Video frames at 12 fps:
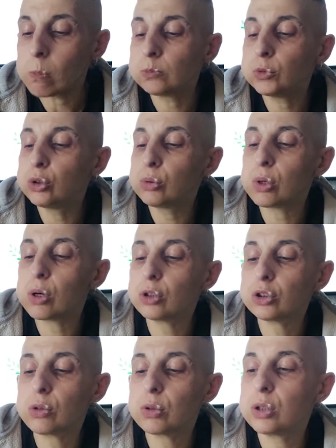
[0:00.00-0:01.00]
You
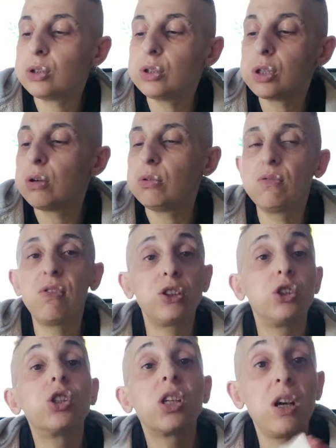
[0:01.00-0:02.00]
also can do the
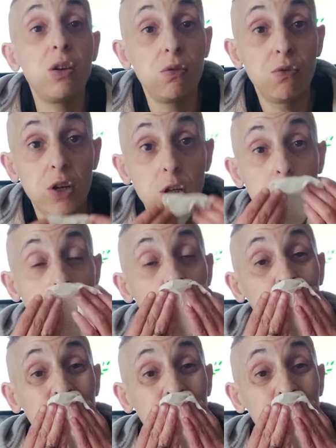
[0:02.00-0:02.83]
vegetarian version